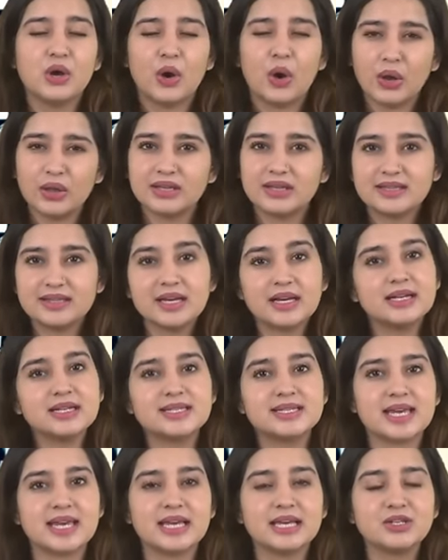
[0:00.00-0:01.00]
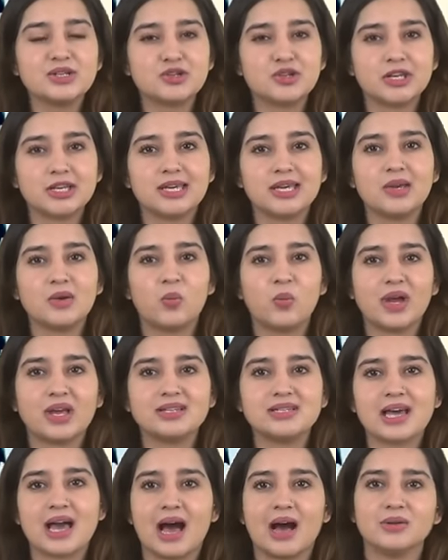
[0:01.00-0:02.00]
On the third day, Tricky
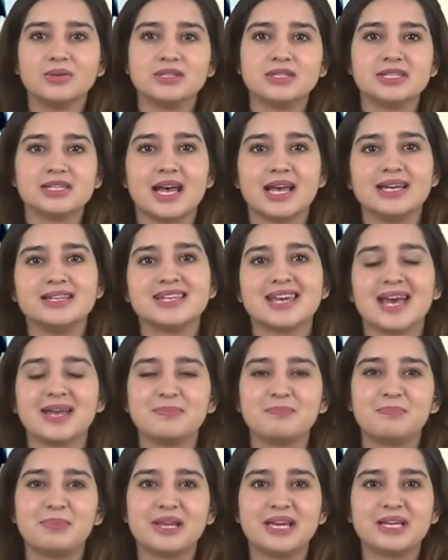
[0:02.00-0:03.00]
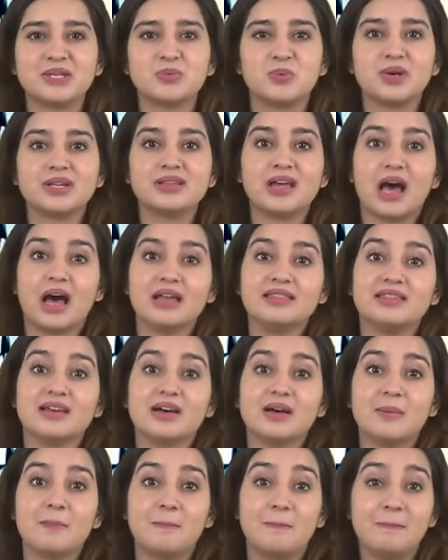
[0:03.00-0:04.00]
went outside and played with
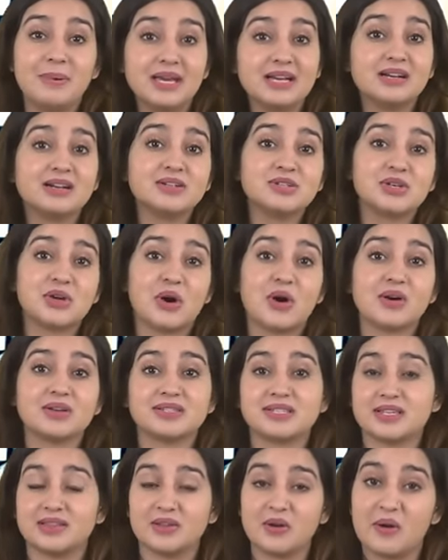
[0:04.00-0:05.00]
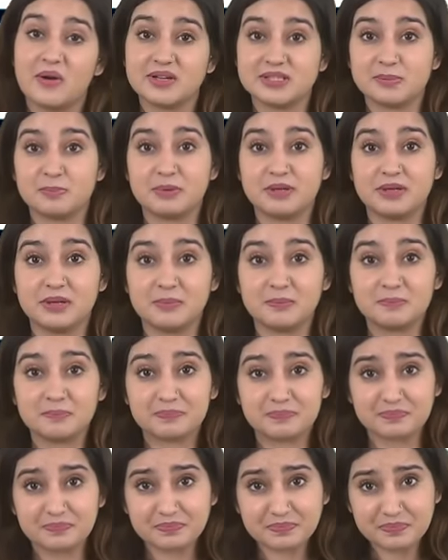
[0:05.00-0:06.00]
other bigger dogs in the hospital.
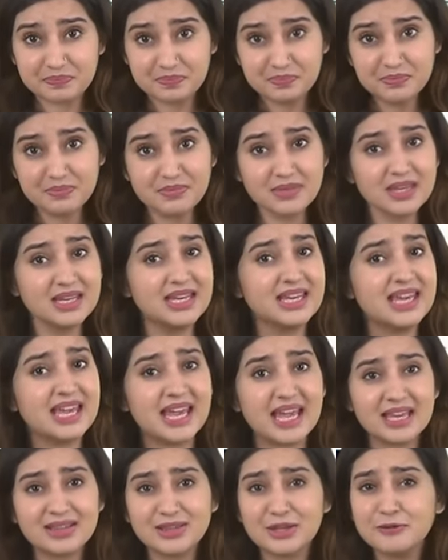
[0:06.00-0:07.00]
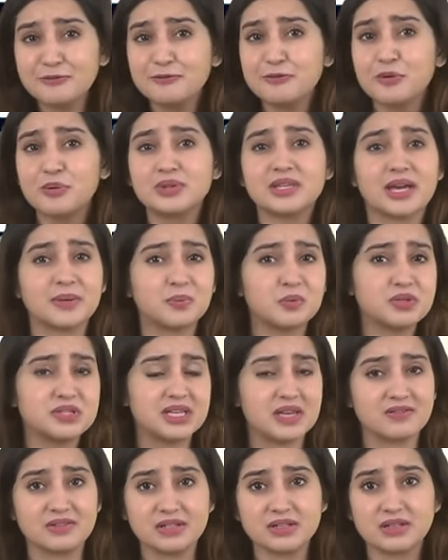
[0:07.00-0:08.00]
He ate the food that was
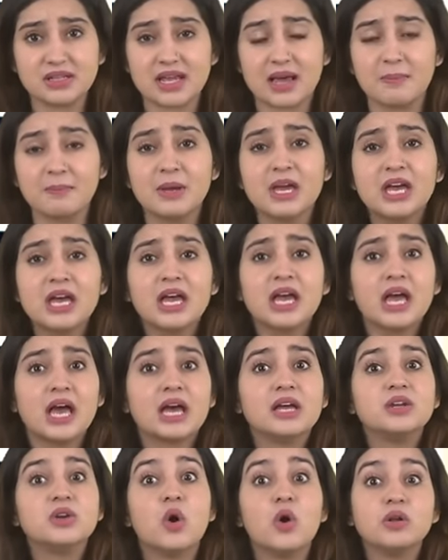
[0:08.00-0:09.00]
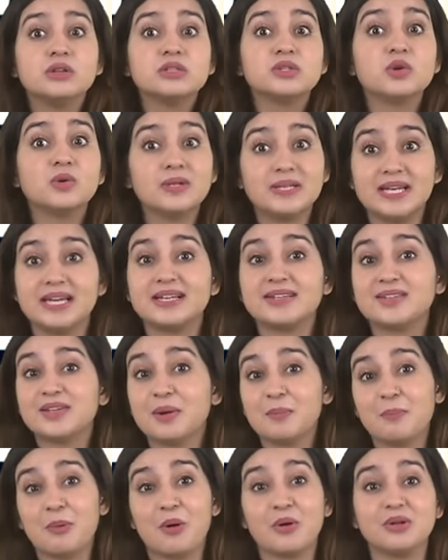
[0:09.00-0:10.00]
given to them and also licked
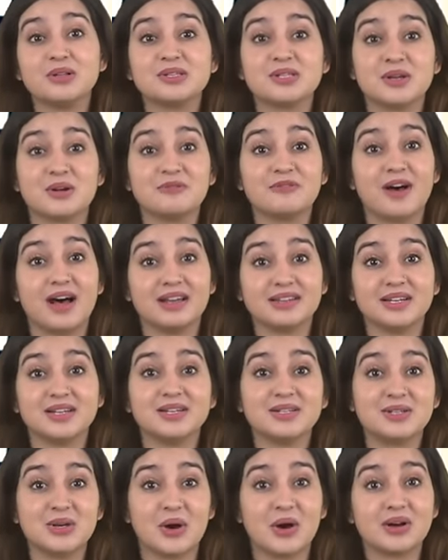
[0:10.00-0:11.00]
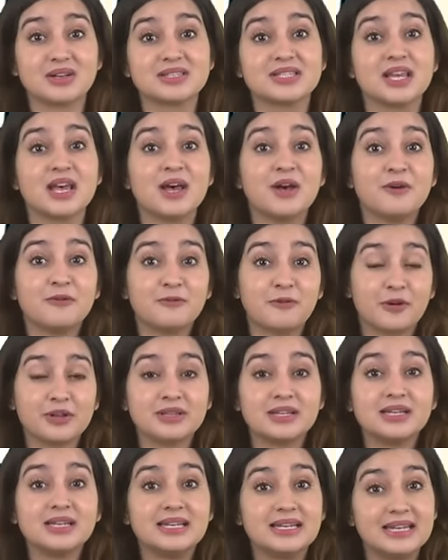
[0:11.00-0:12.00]
the bowls of other dogs for
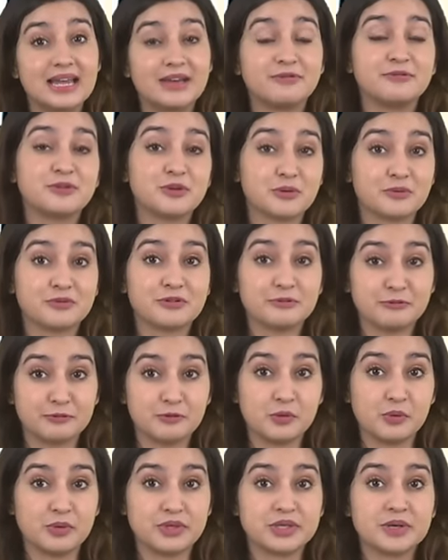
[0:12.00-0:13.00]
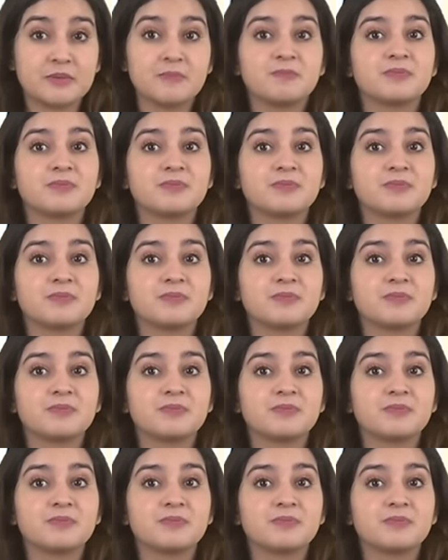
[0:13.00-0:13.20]
the leftover food.